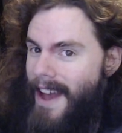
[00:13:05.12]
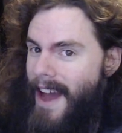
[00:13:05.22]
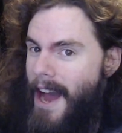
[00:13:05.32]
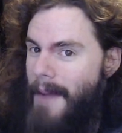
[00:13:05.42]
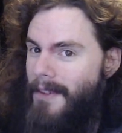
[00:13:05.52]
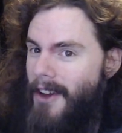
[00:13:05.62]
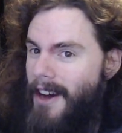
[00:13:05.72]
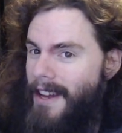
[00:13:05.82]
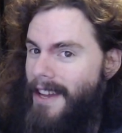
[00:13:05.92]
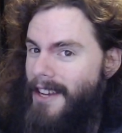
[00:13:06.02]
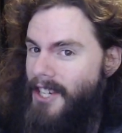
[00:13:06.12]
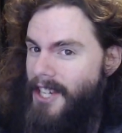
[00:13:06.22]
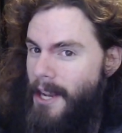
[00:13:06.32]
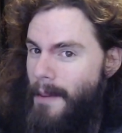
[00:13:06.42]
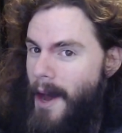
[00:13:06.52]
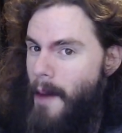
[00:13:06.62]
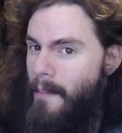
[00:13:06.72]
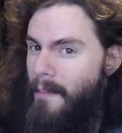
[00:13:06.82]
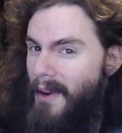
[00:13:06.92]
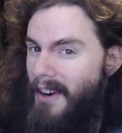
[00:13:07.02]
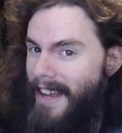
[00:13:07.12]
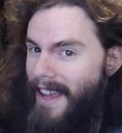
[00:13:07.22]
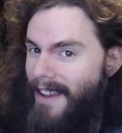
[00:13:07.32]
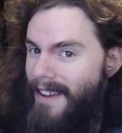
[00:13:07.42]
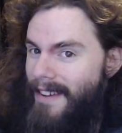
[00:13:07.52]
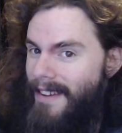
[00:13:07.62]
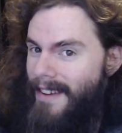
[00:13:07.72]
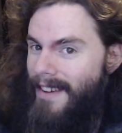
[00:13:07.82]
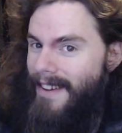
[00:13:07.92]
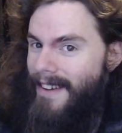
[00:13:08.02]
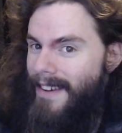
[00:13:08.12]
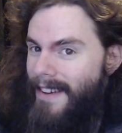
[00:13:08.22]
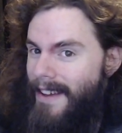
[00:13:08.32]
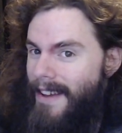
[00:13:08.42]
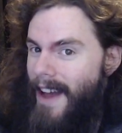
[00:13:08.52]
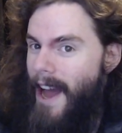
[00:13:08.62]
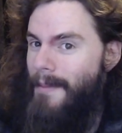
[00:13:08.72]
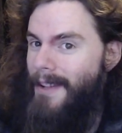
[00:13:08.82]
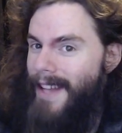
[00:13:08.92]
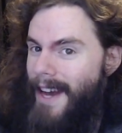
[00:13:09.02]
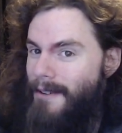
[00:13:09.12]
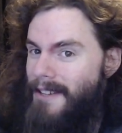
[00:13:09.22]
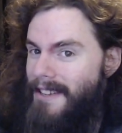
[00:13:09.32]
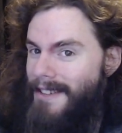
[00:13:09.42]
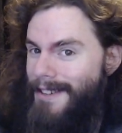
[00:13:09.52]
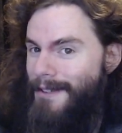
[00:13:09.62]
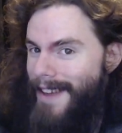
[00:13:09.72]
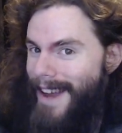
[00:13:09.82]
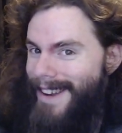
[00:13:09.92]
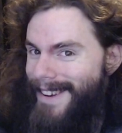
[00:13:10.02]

I'm talking shit about Bernie. I'm allowed to do that.